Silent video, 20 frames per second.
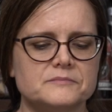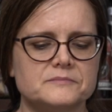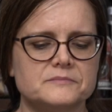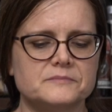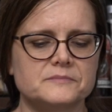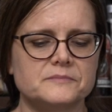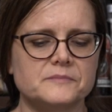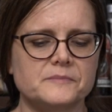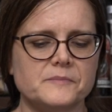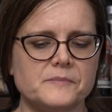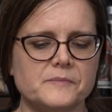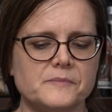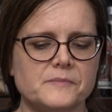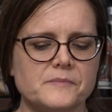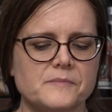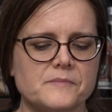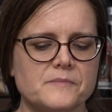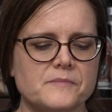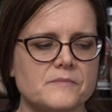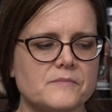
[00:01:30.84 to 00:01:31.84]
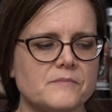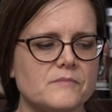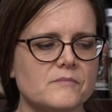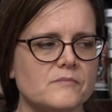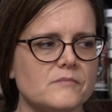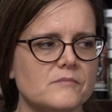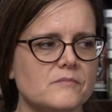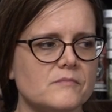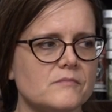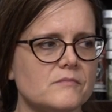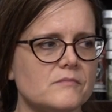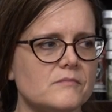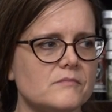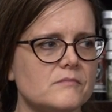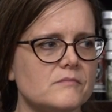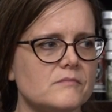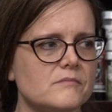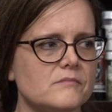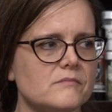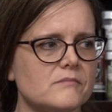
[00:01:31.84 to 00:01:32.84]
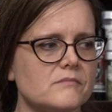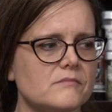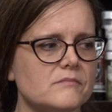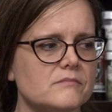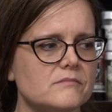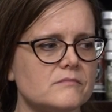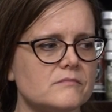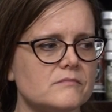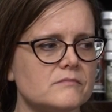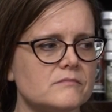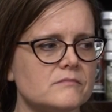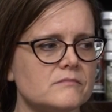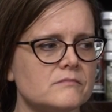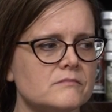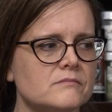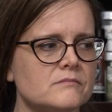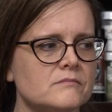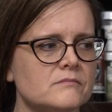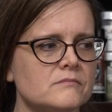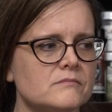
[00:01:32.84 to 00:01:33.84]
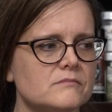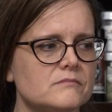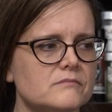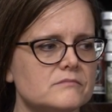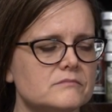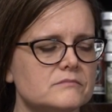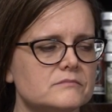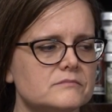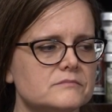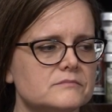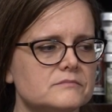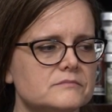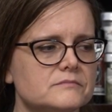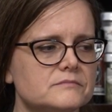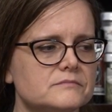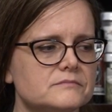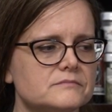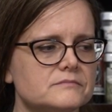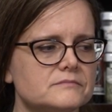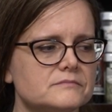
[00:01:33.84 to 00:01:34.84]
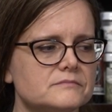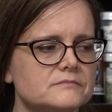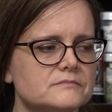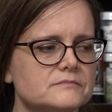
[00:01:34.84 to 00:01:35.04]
(not speaking)